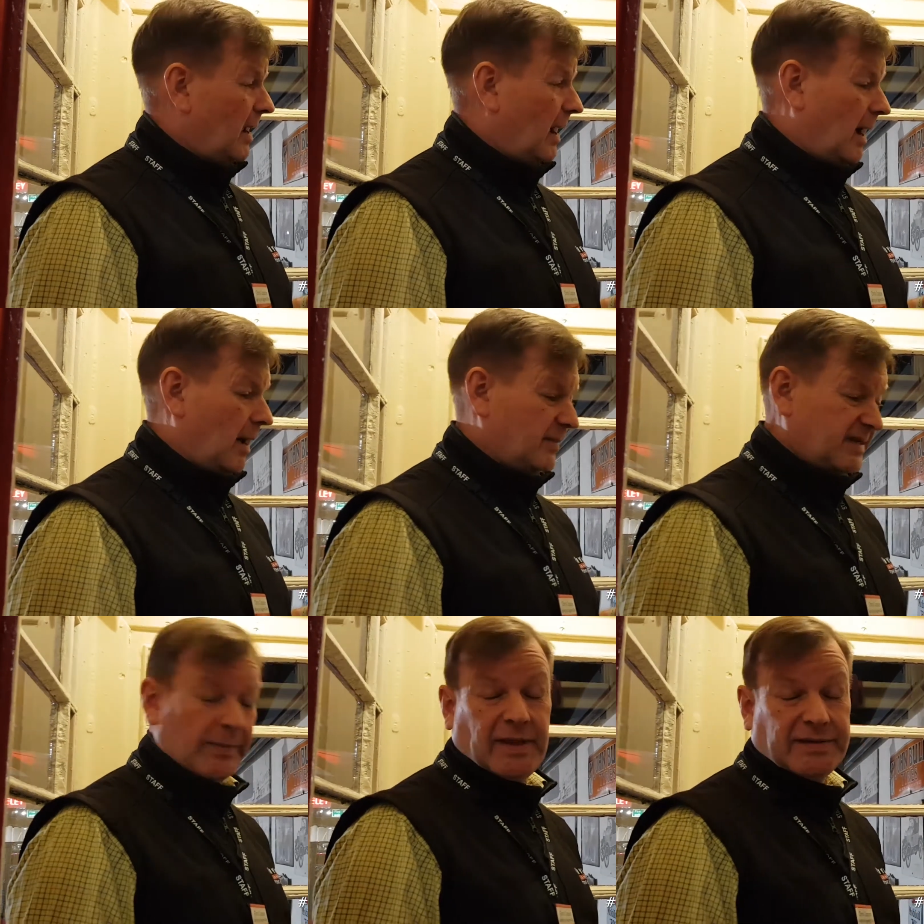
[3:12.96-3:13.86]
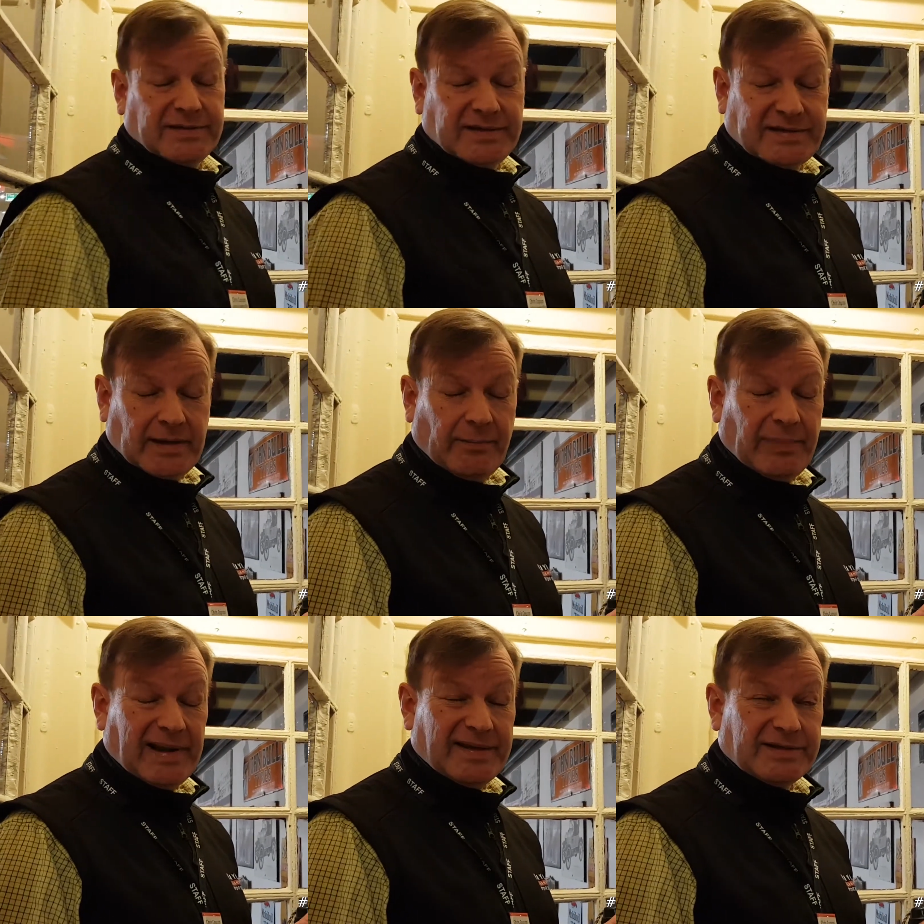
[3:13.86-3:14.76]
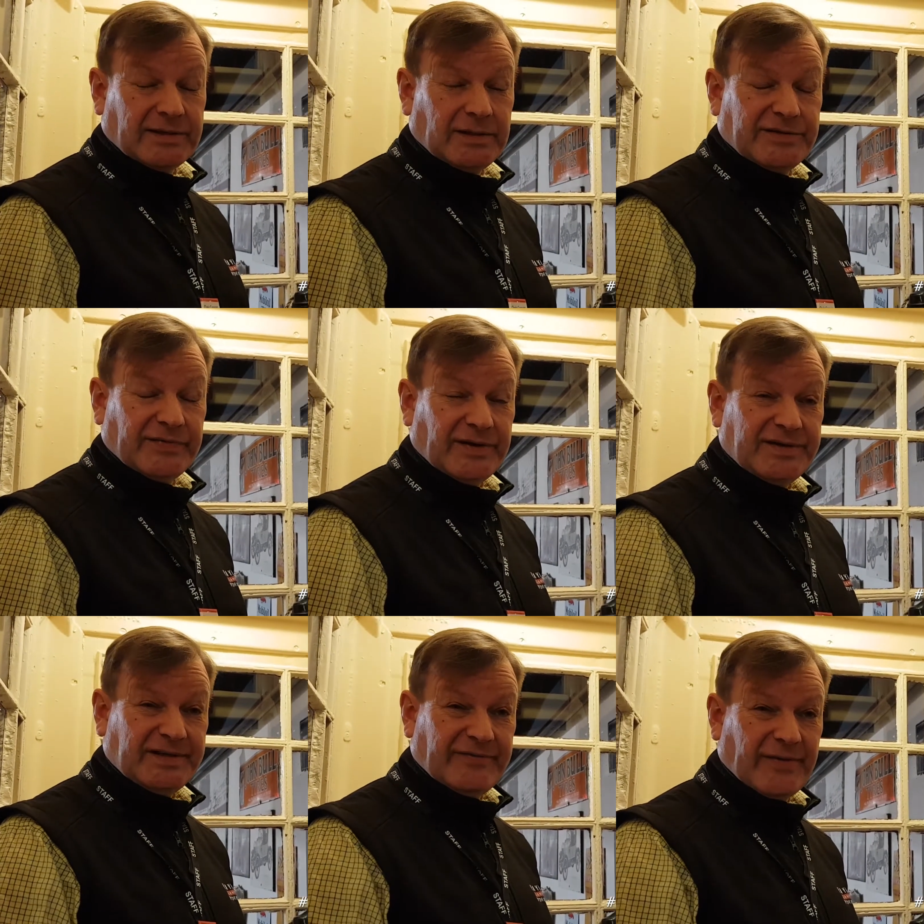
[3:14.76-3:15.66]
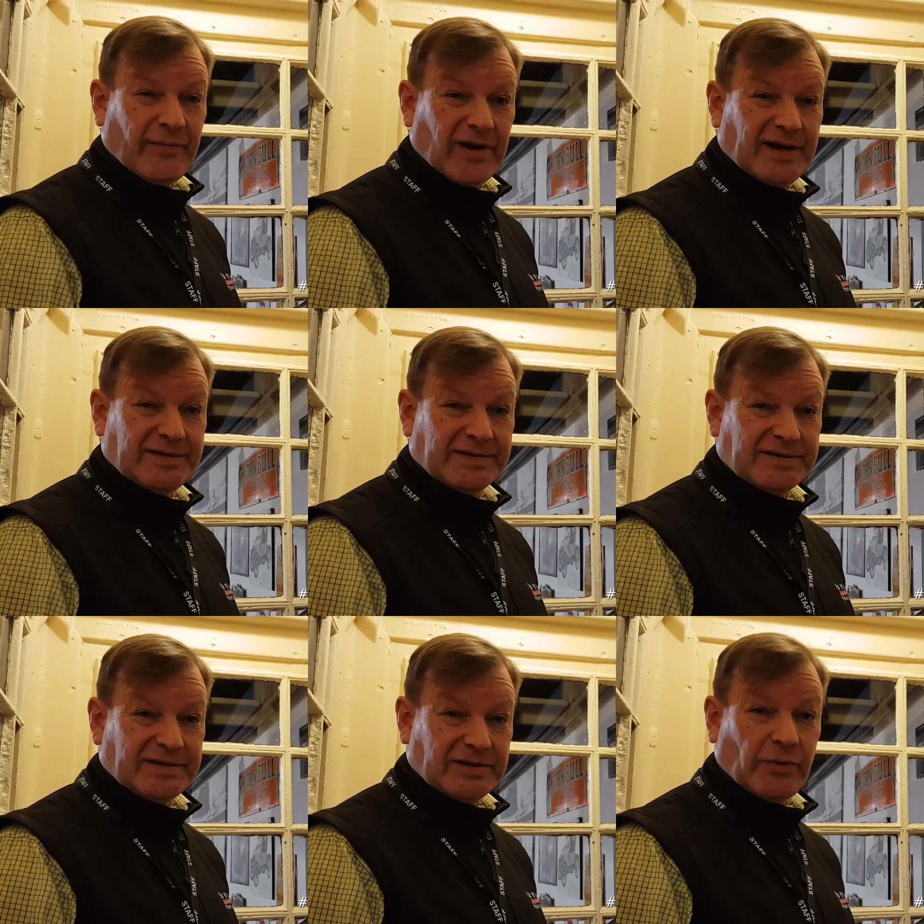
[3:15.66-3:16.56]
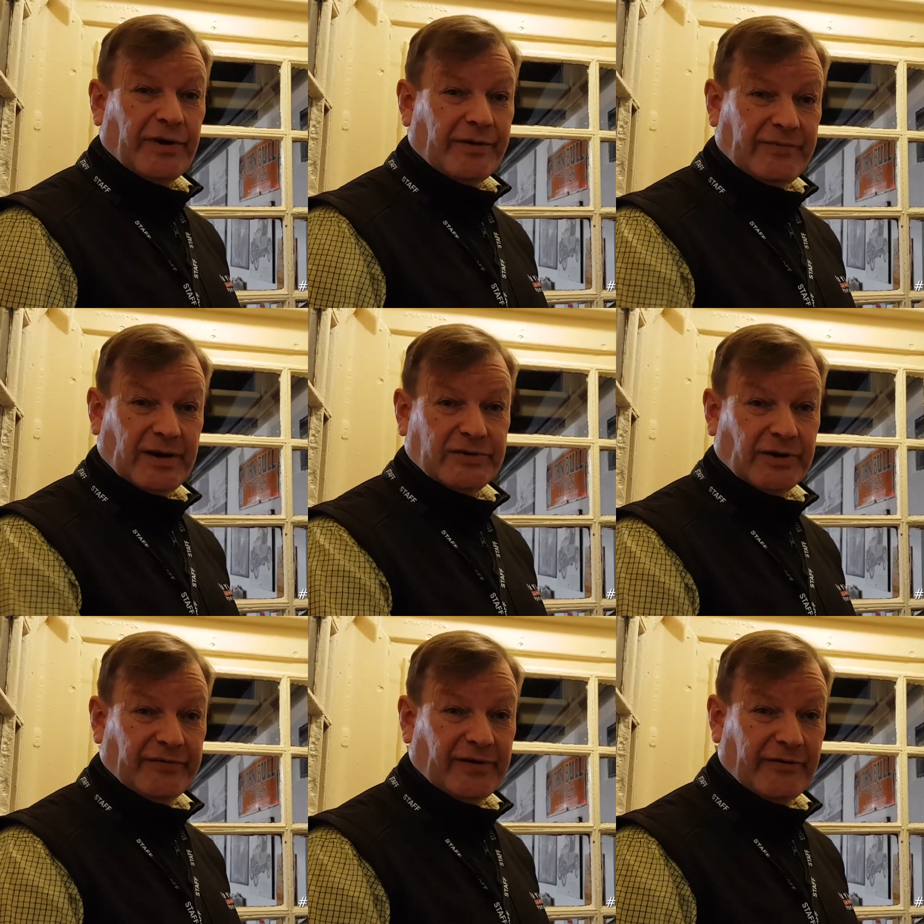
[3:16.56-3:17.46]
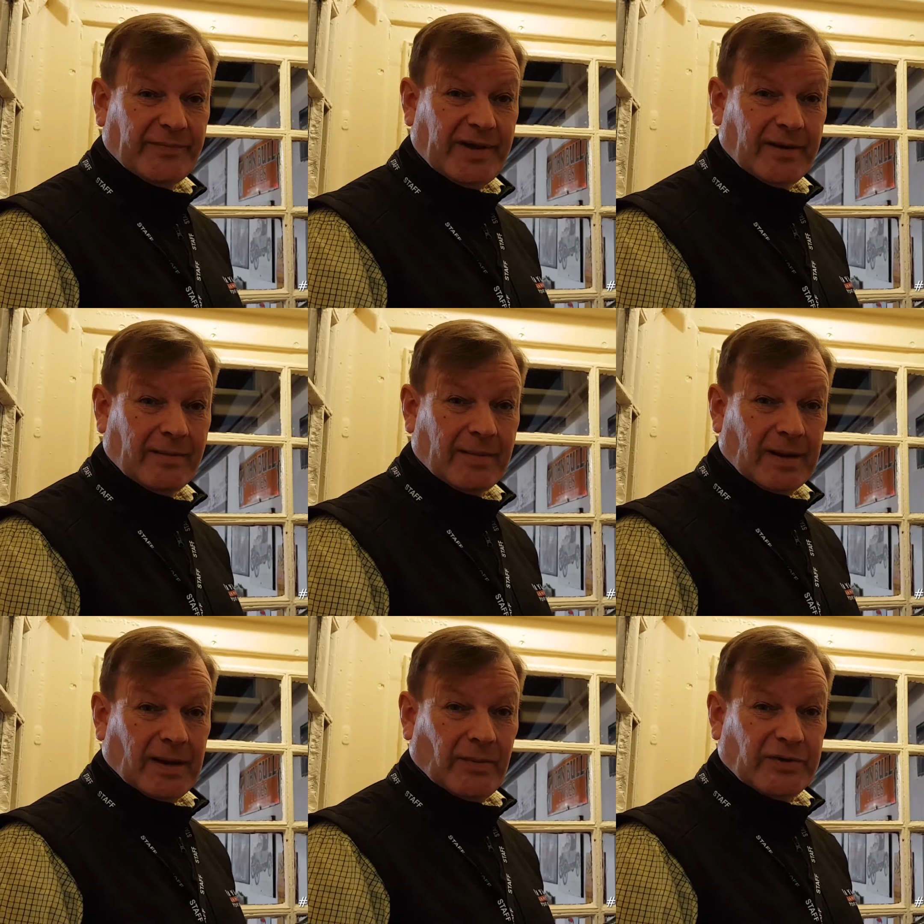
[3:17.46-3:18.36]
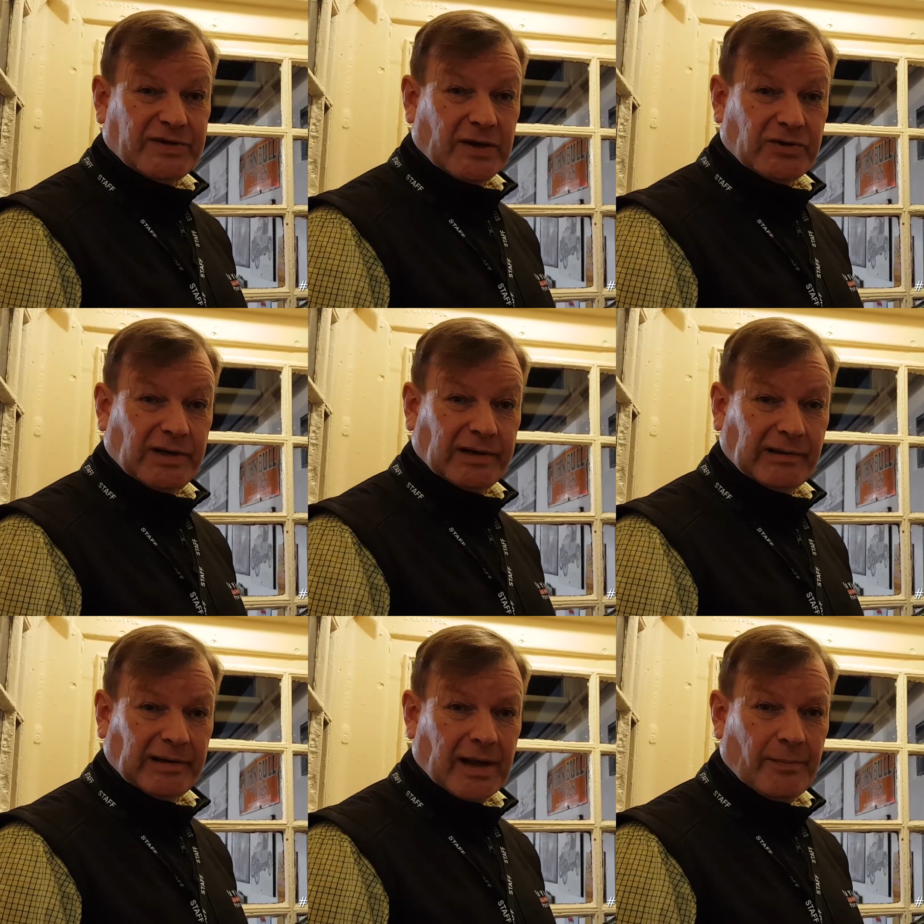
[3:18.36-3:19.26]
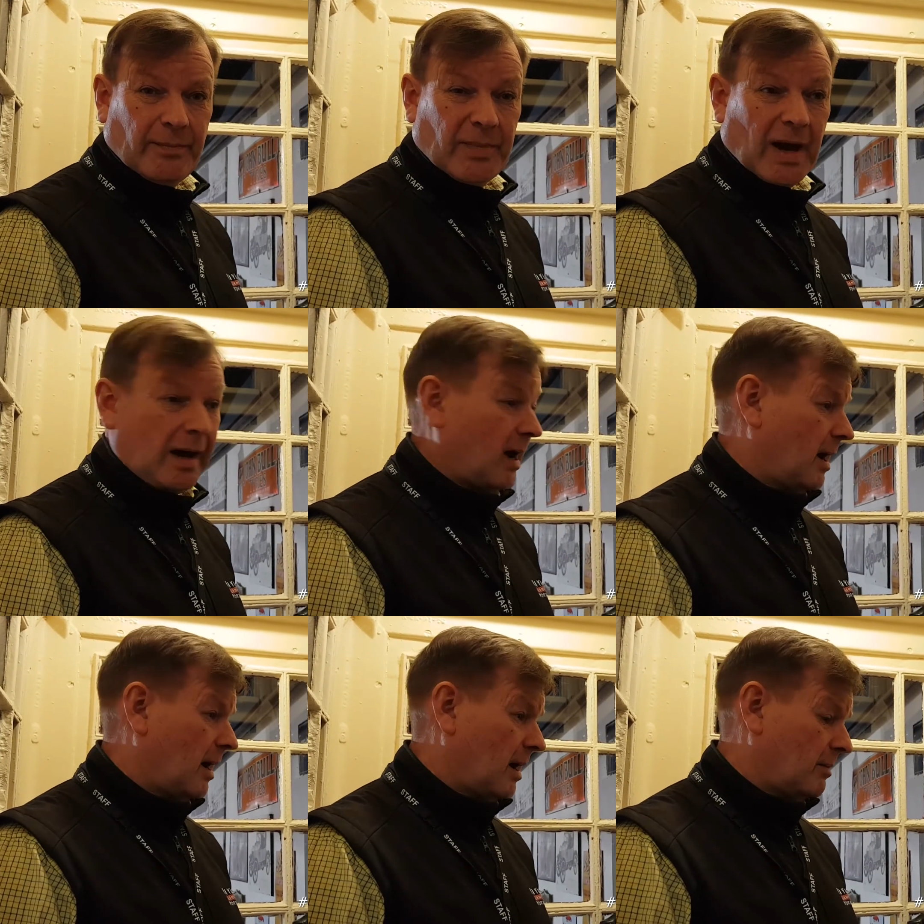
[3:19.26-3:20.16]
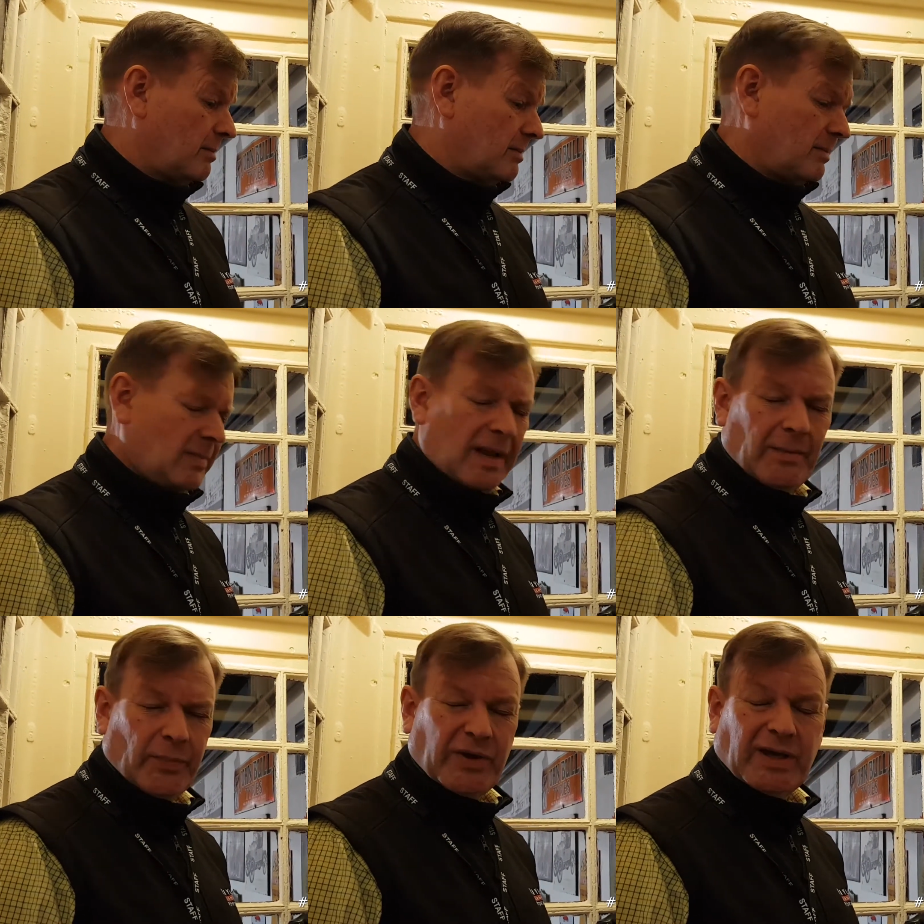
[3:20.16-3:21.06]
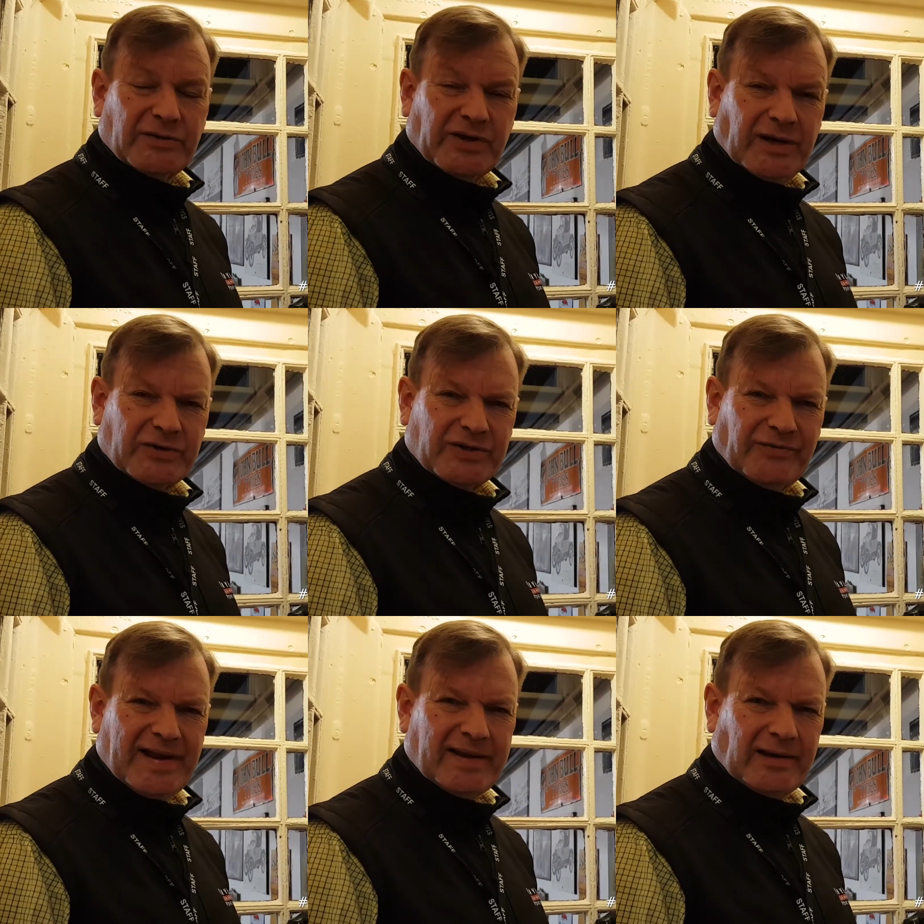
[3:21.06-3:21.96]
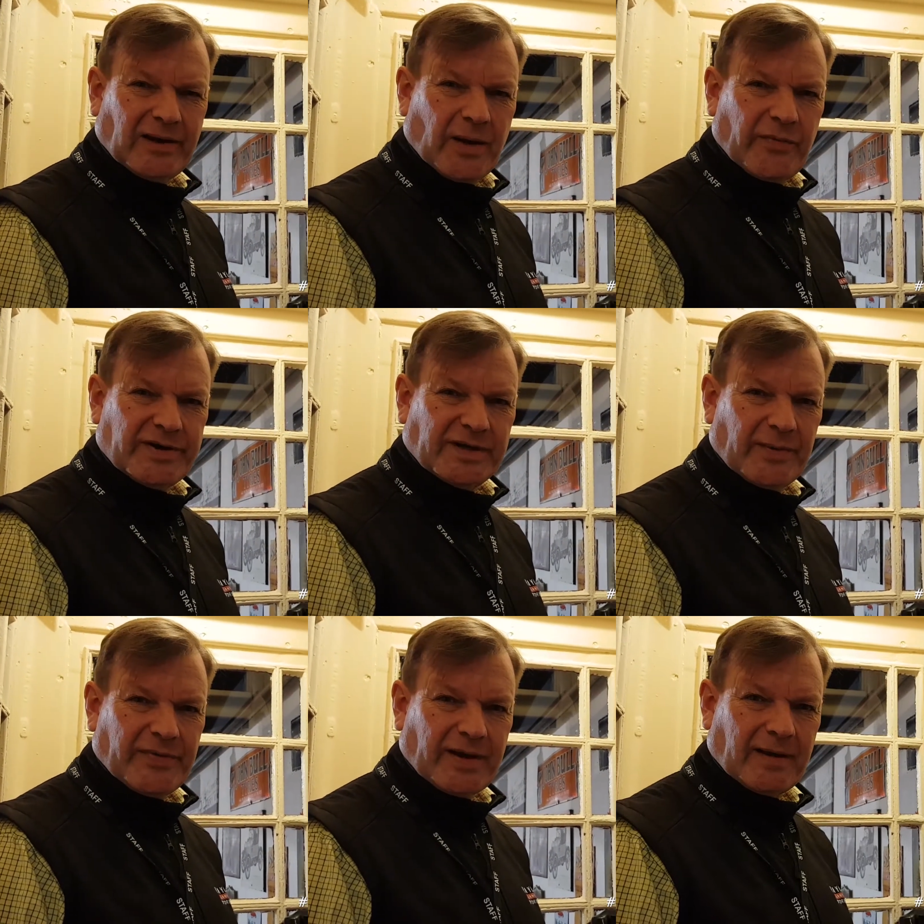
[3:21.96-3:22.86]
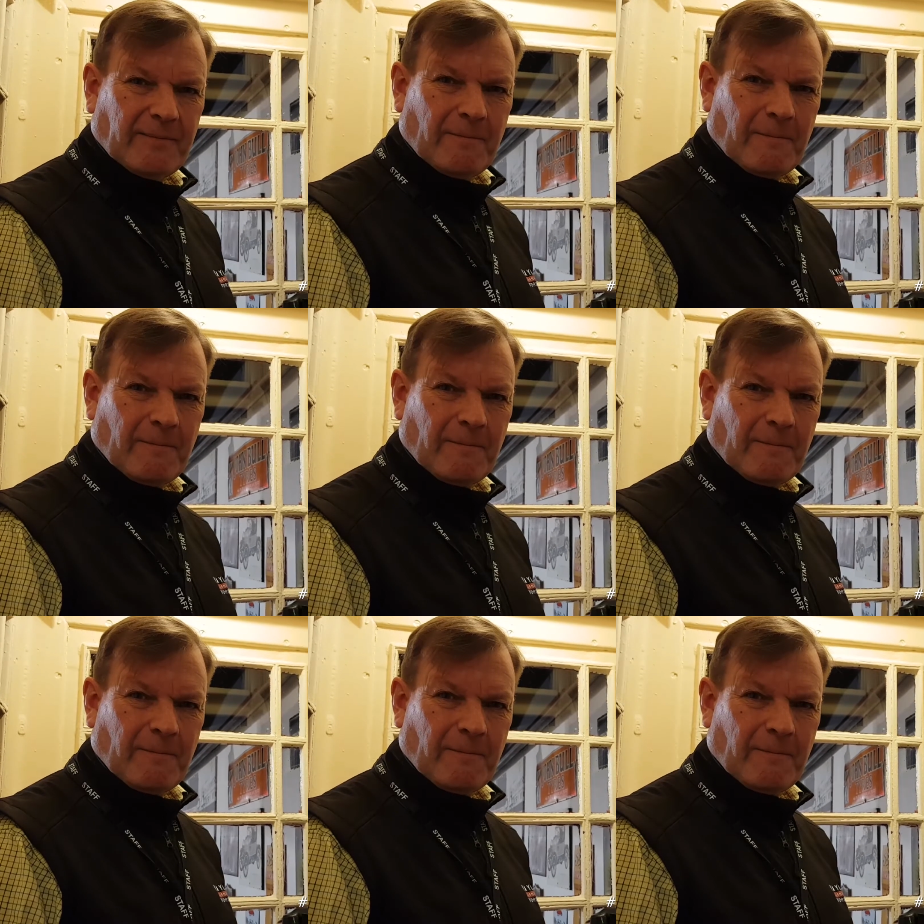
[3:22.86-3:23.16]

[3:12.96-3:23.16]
Um, some of those are still in place, used for defibrillators. There's one in a village not far from here, which is actually a little um, um, book exchange, sort of lending library type thing.